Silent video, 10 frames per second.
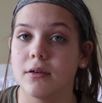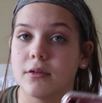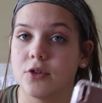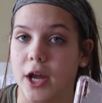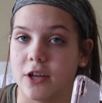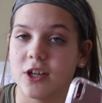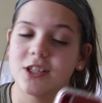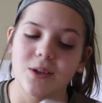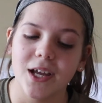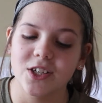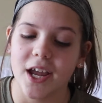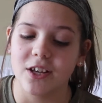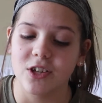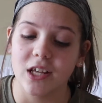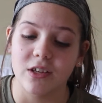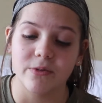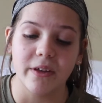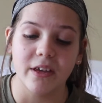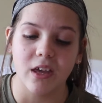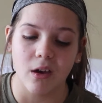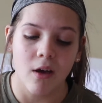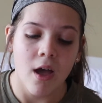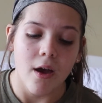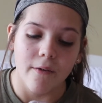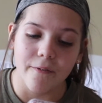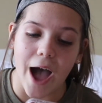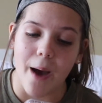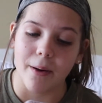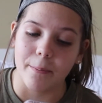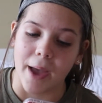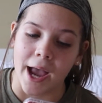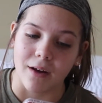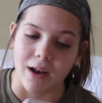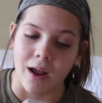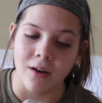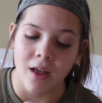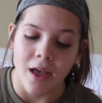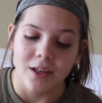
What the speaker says: change it. So I changed it. It's this really cute flower background.